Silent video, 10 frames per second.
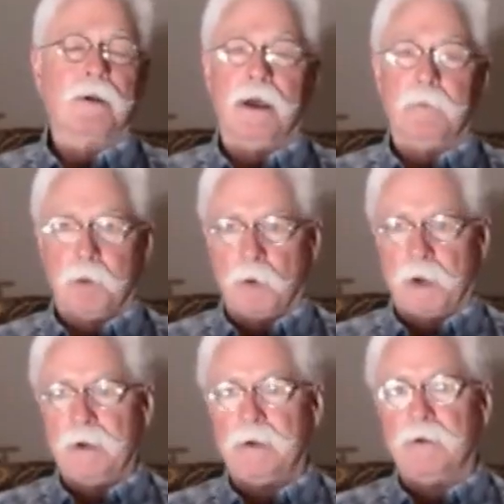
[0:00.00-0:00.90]
At that
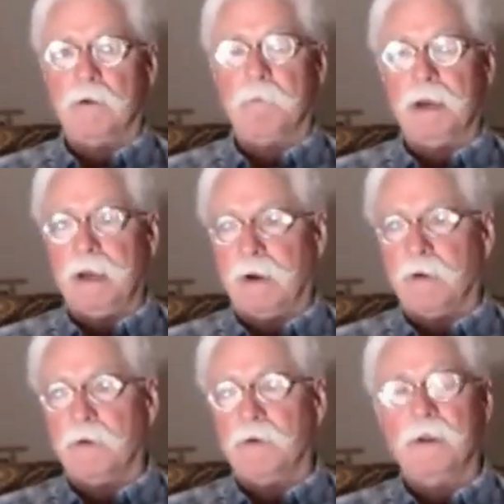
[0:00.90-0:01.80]
point, you're
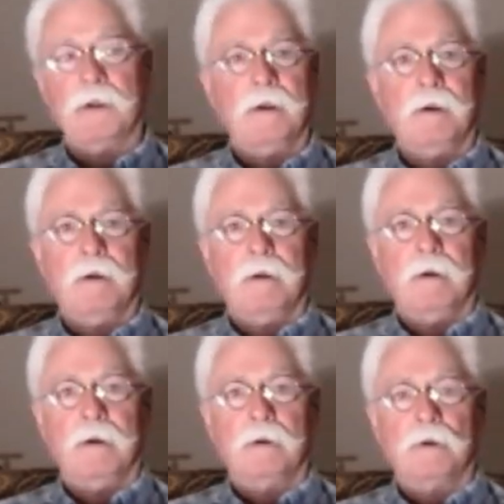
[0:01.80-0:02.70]
bound
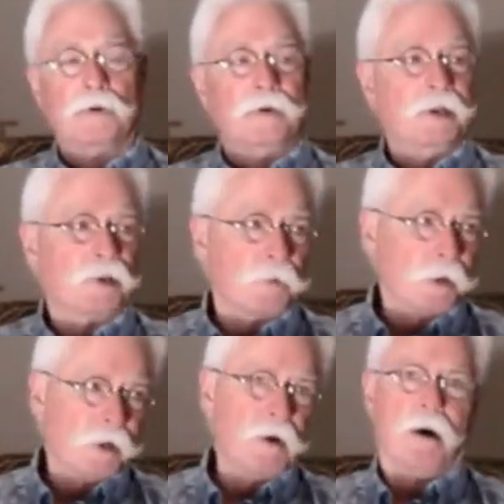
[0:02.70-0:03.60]
to
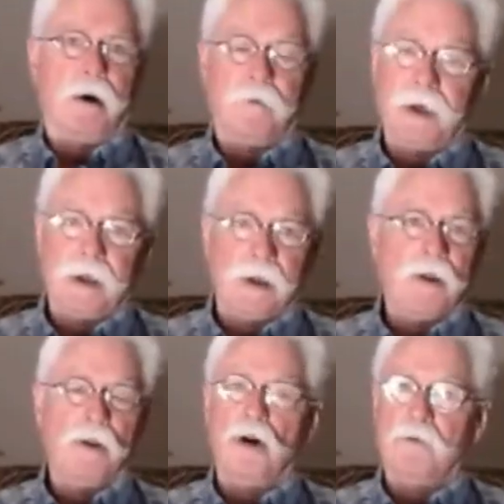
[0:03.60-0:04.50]
disregard
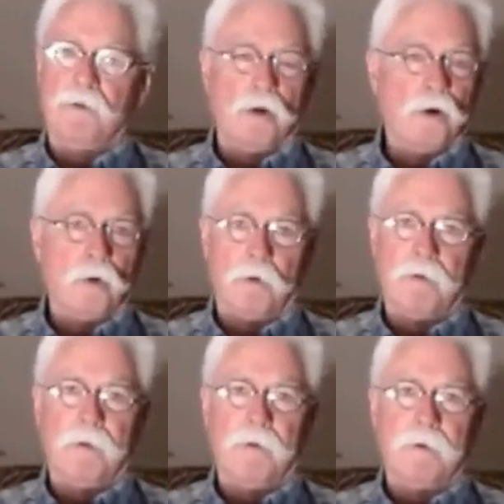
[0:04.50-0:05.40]
that unlawful
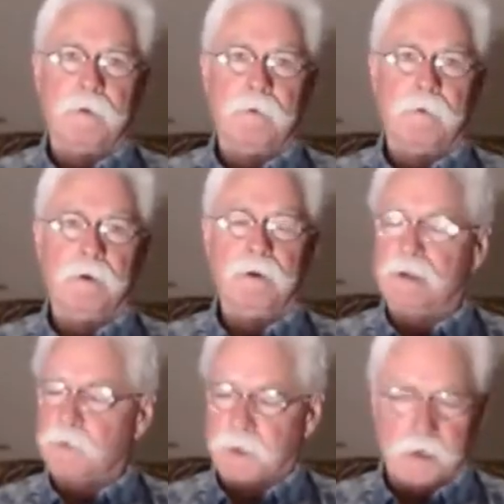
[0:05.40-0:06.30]
oath.
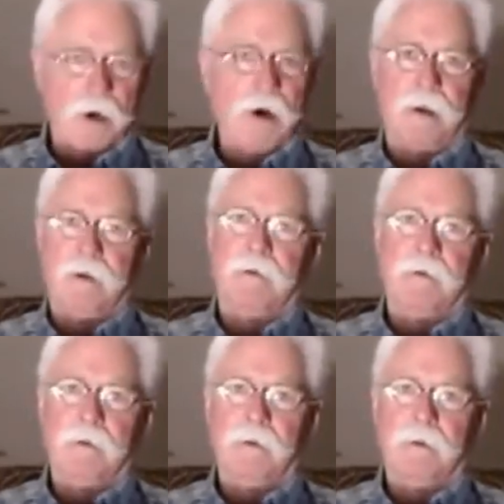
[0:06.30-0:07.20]
Disregard it.